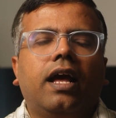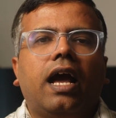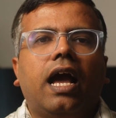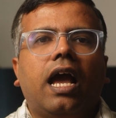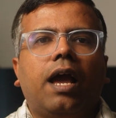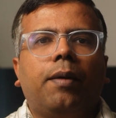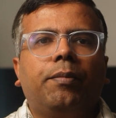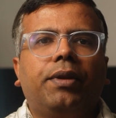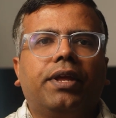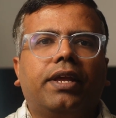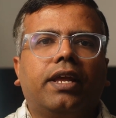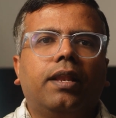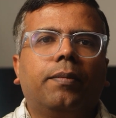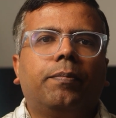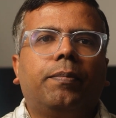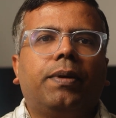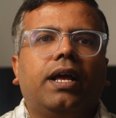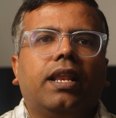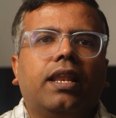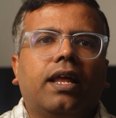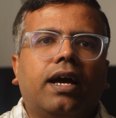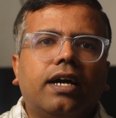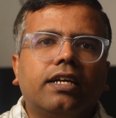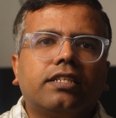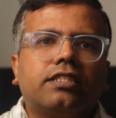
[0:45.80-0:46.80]
I'm Nikhil
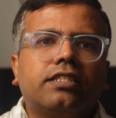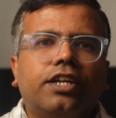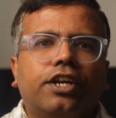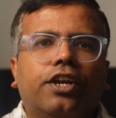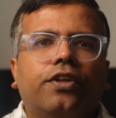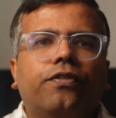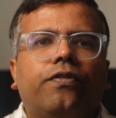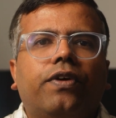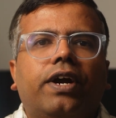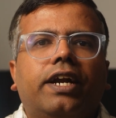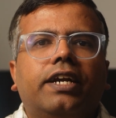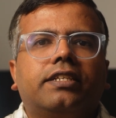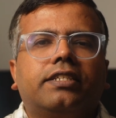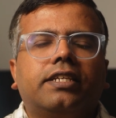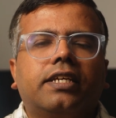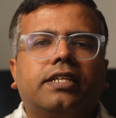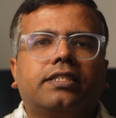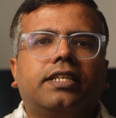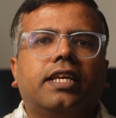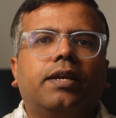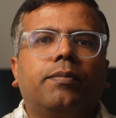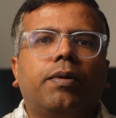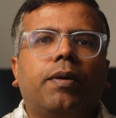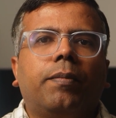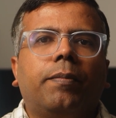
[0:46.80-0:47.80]
Pal, a certified Six
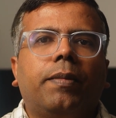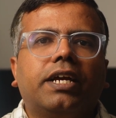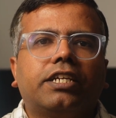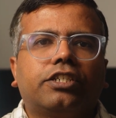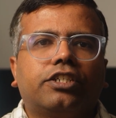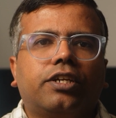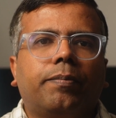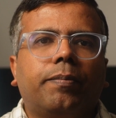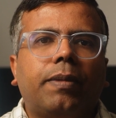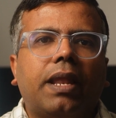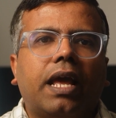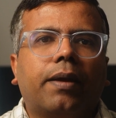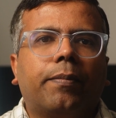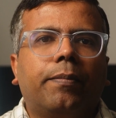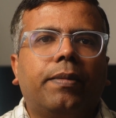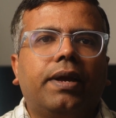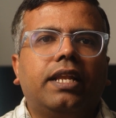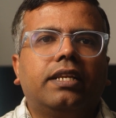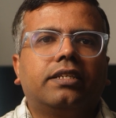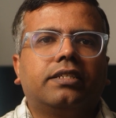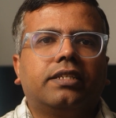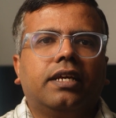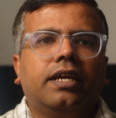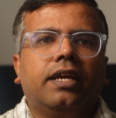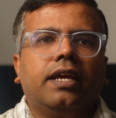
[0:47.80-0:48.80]
Sigma Master Black
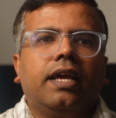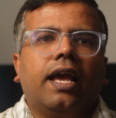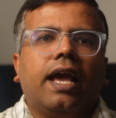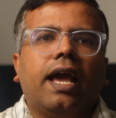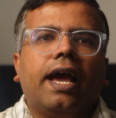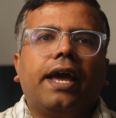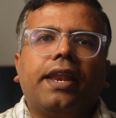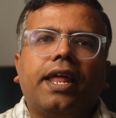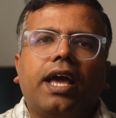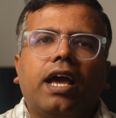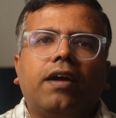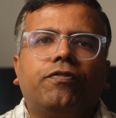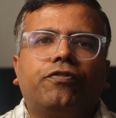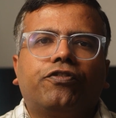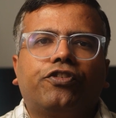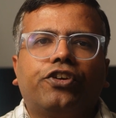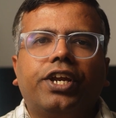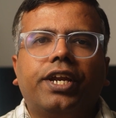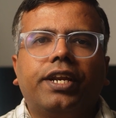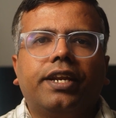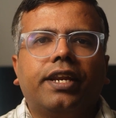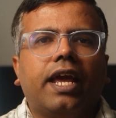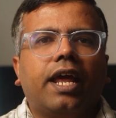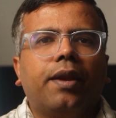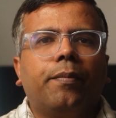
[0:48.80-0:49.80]
Belt, and I have
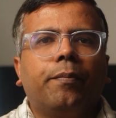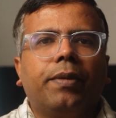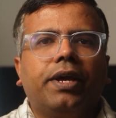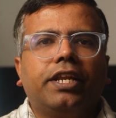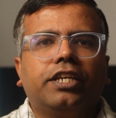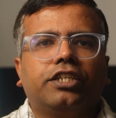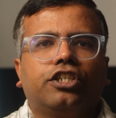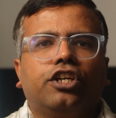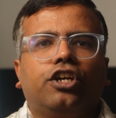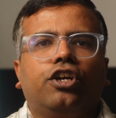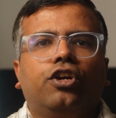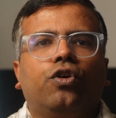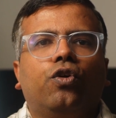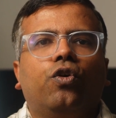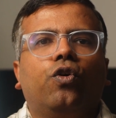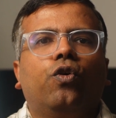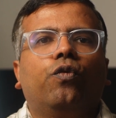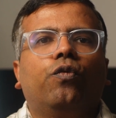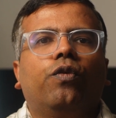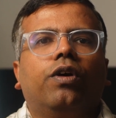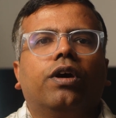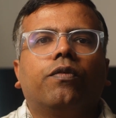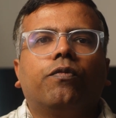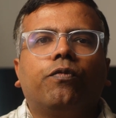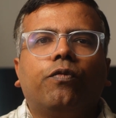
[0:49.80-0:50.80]
trained and mentored
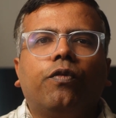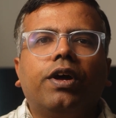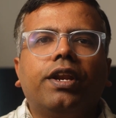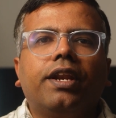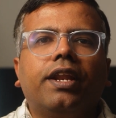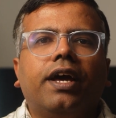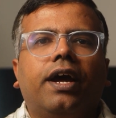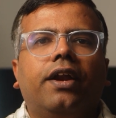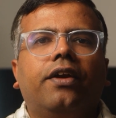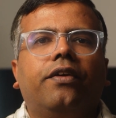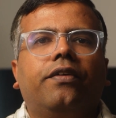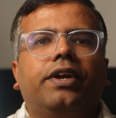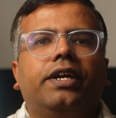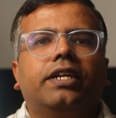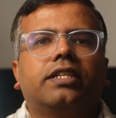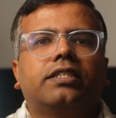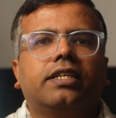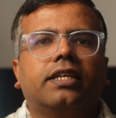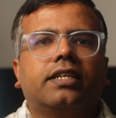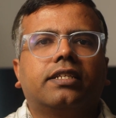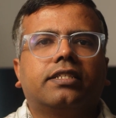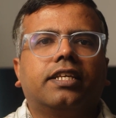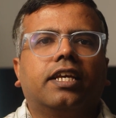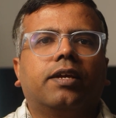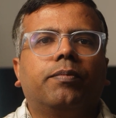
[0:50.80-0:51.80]
over 100
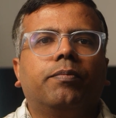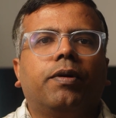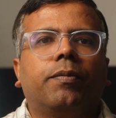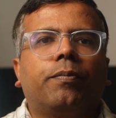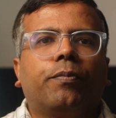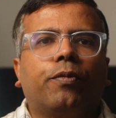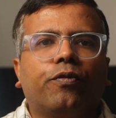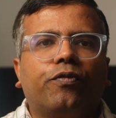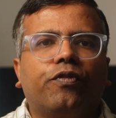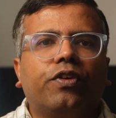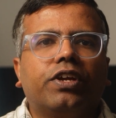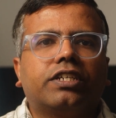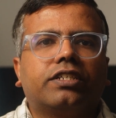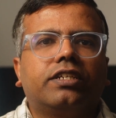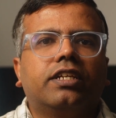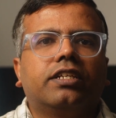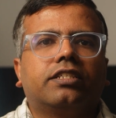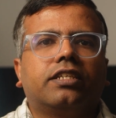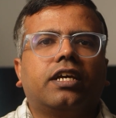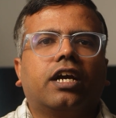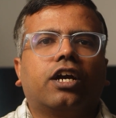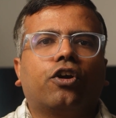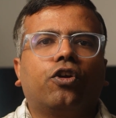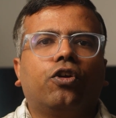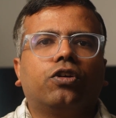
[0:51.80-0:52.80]
Six Sigma professionals
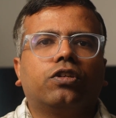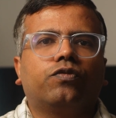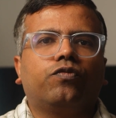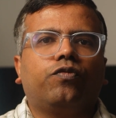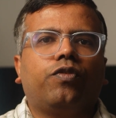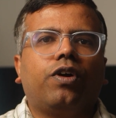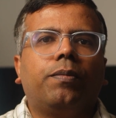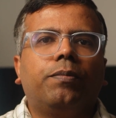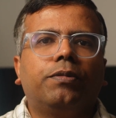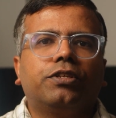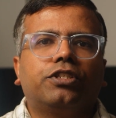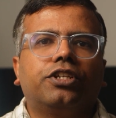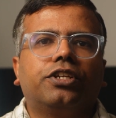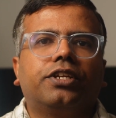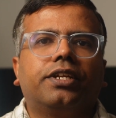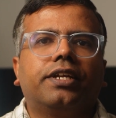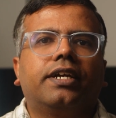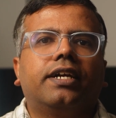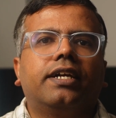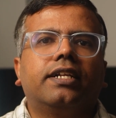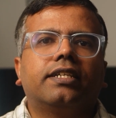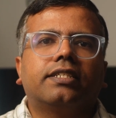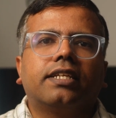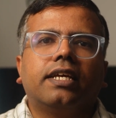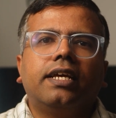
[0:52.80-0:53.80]
across
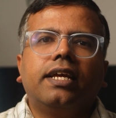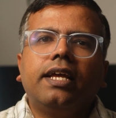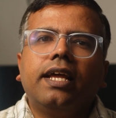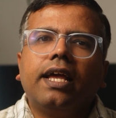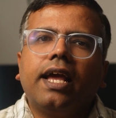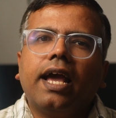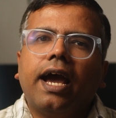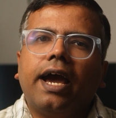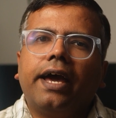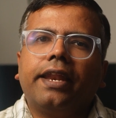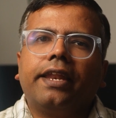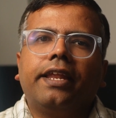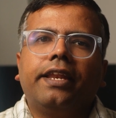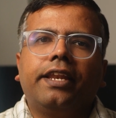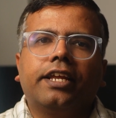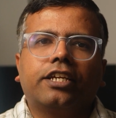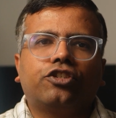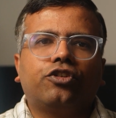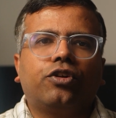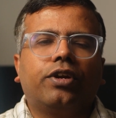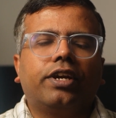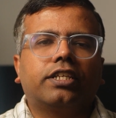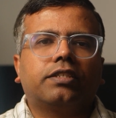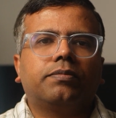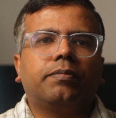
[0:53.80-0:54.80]
pharmaceuticals and
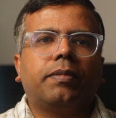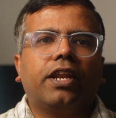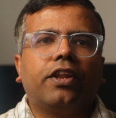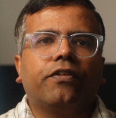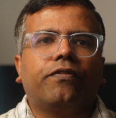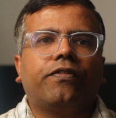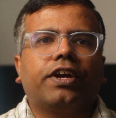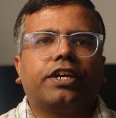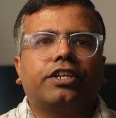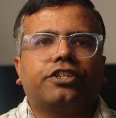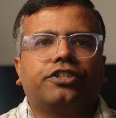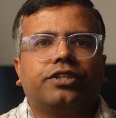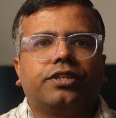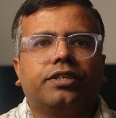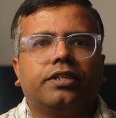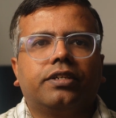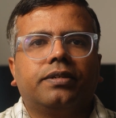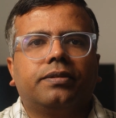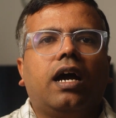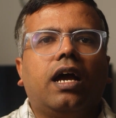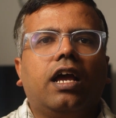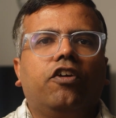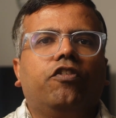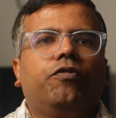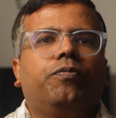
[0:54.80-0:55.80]
electronics manufacture.
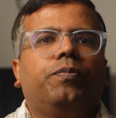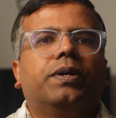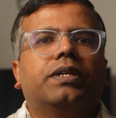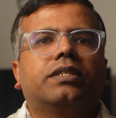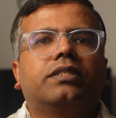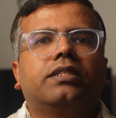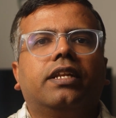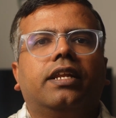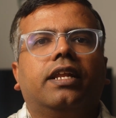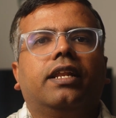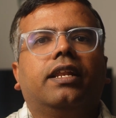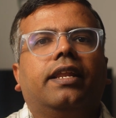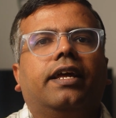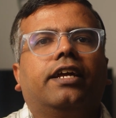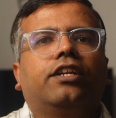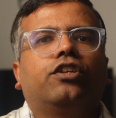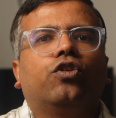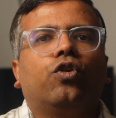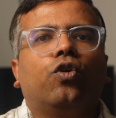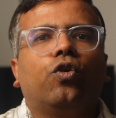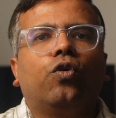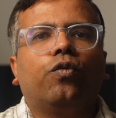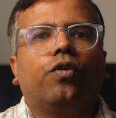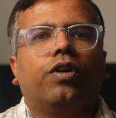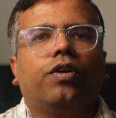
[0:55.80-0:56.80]
I have personally led
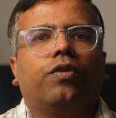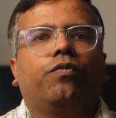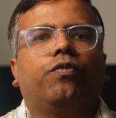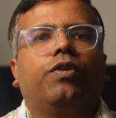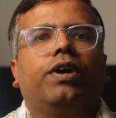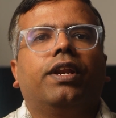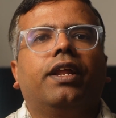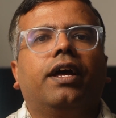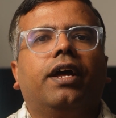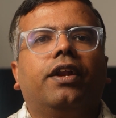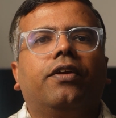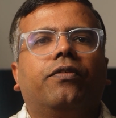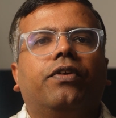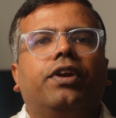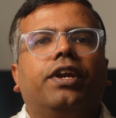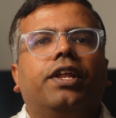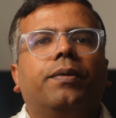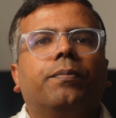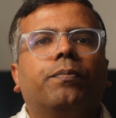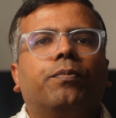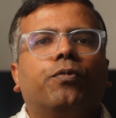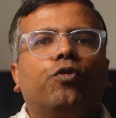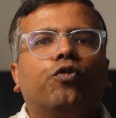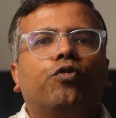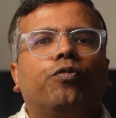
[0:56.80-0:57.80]
over 100
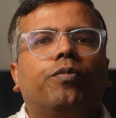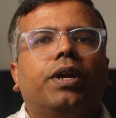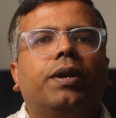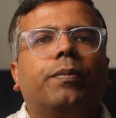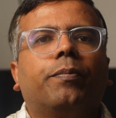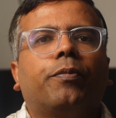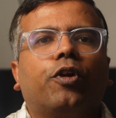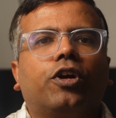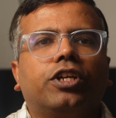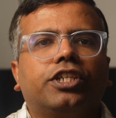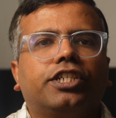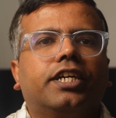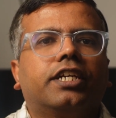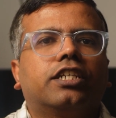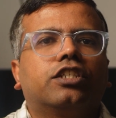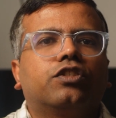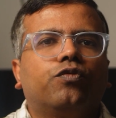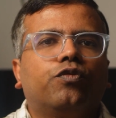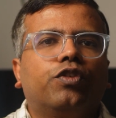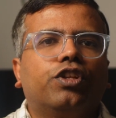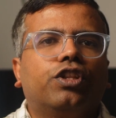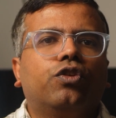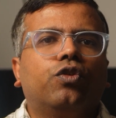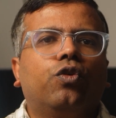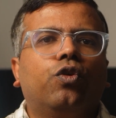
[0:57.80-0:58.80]
improvement projects
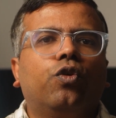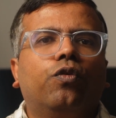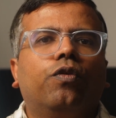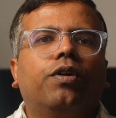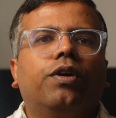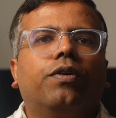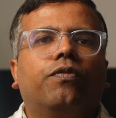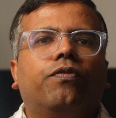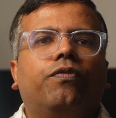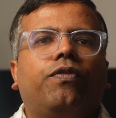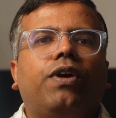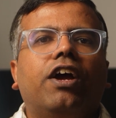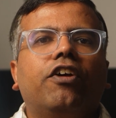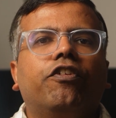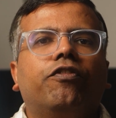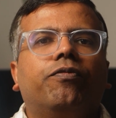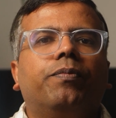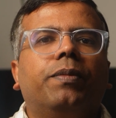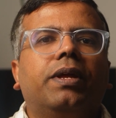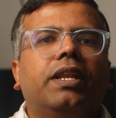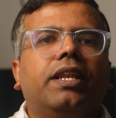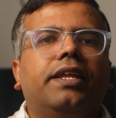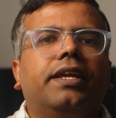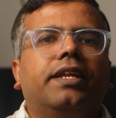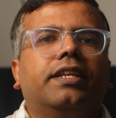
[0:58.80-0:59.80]
with over $5
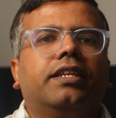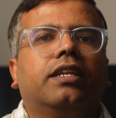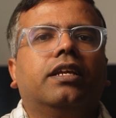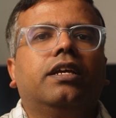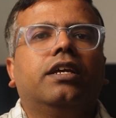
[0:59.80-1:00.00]
million